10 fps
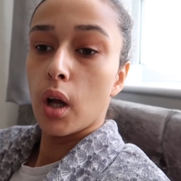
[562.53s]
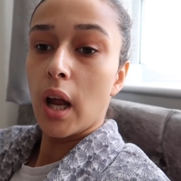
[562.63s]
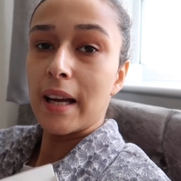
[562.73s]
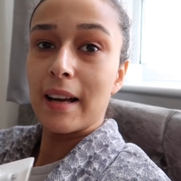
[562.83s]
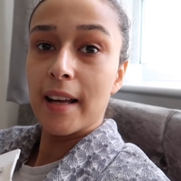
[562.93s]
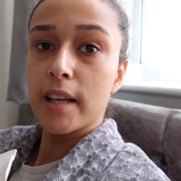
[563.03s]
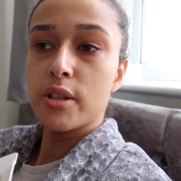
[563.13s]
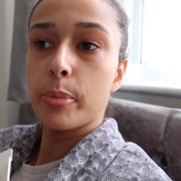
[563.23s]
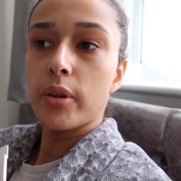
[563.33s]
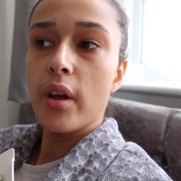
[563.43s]
like
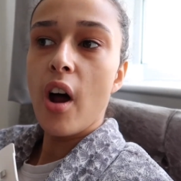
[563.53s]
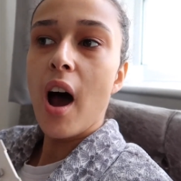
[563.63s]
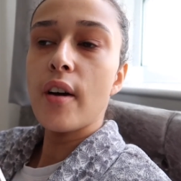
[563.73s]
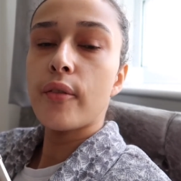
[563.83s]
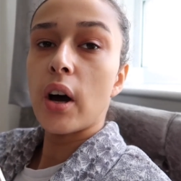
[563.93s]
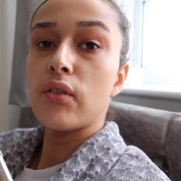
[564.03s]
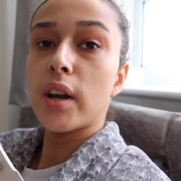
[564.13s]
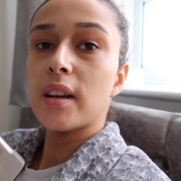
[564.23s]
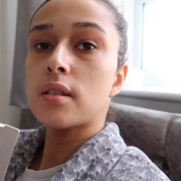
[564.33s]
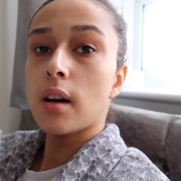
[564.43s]
glitch, but then I
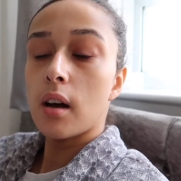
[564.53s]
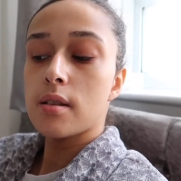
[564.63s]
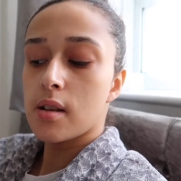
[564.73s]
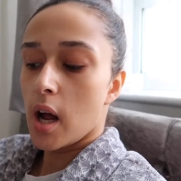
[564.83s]
find it does.